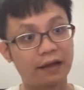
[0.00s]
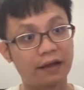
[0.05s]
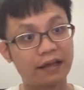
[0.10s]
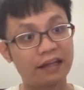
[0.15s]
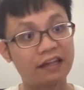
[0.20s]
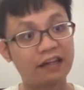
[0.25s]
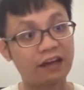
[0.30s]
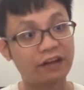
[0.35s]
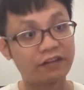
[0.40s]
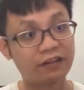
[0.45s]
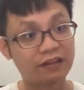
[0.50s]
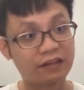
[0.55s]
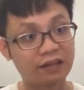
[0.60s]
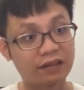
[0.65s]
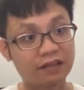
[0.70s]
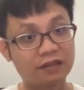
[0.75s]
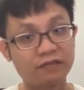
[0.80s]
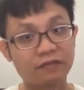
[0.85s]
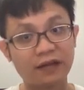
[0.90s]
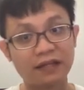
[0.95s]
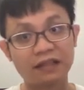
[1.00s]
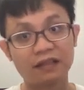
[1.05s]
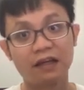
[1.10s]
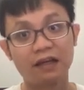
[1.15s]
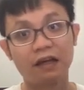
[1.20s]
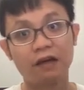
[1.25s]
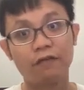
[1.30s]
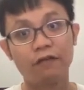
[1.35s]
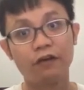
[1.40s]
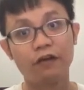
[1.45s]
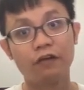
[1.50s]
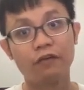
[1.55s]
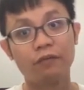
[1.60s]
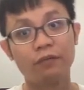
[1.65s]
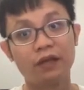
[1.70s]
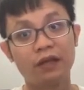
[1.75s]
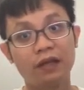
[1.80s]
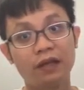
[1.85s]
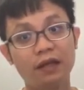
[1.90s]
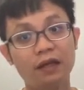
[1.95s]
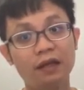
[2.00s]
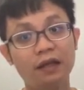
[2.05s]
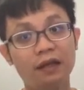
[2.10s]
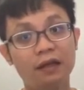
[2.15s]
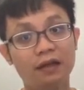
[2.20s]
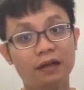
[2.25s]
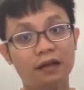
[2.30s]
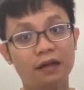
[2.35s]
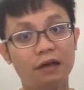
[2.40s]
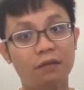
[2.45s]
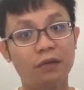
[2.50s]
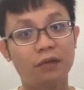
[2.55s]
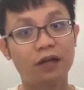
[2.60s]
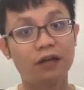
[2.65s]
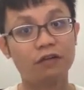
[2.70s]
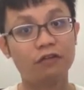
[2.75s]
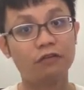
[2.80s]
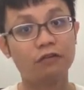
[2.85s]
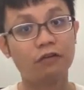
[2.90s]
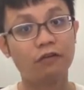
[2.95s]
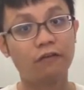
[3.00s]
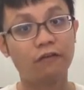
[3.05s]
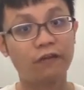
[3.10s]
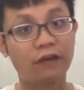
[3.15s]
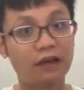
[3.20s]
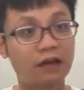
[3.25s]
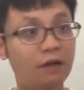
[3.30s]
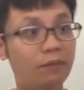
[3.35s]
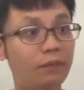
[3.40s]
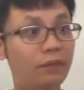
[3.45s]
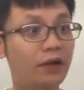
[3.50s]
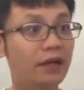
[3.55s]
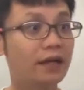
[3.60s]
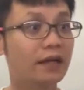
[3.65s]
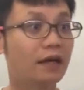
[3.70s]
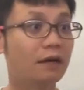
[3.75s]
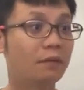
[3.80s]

inheritance factor will be the blood group, fingerprint,